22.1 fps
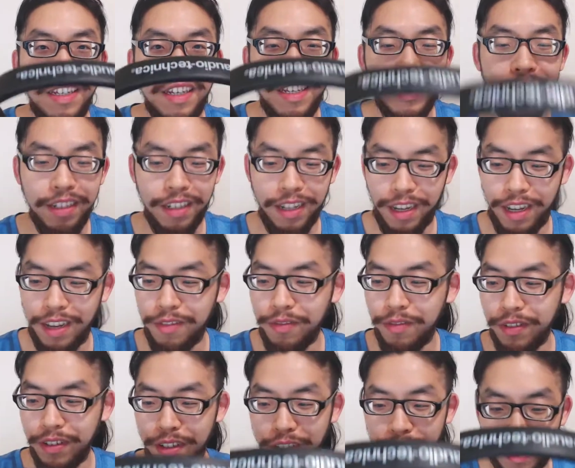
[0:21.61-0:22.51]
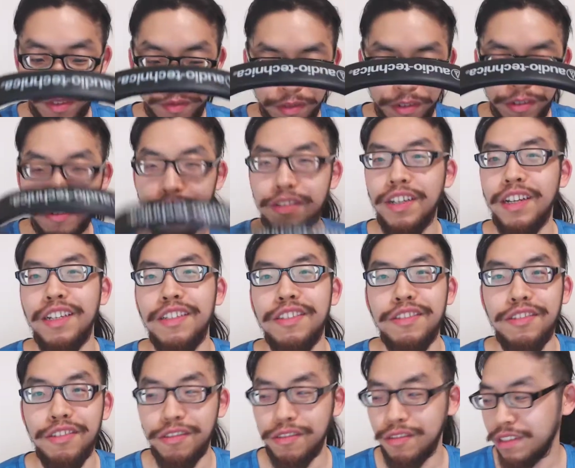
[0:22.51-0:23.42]
and I have the headphones on
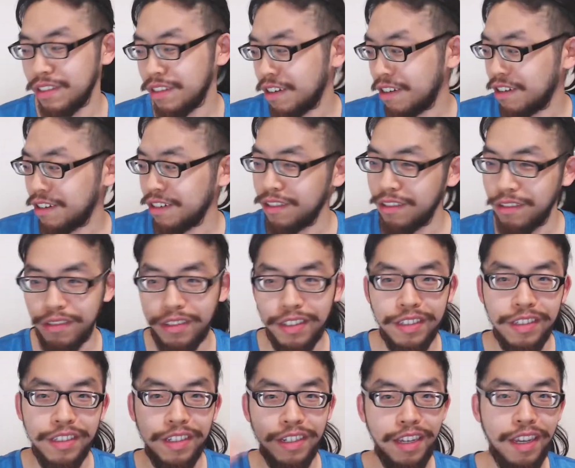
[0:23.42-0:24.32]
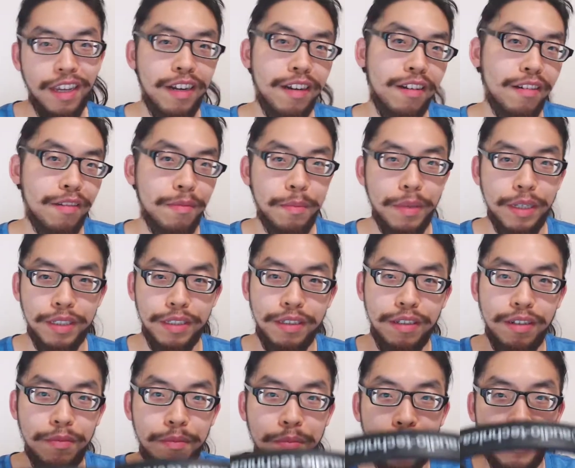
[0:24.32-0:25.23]
so the audio doesn't get all messed
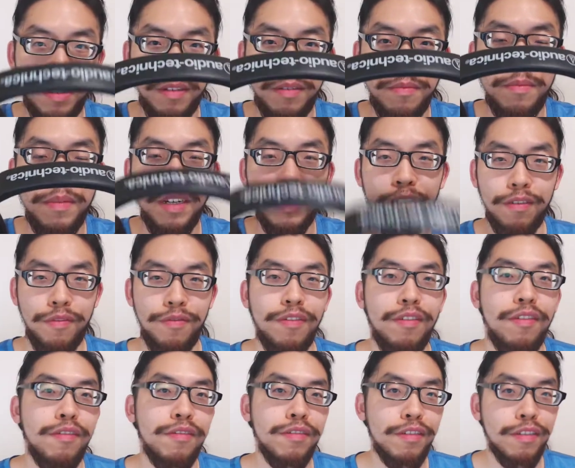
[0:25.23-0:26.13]
up by the microphone.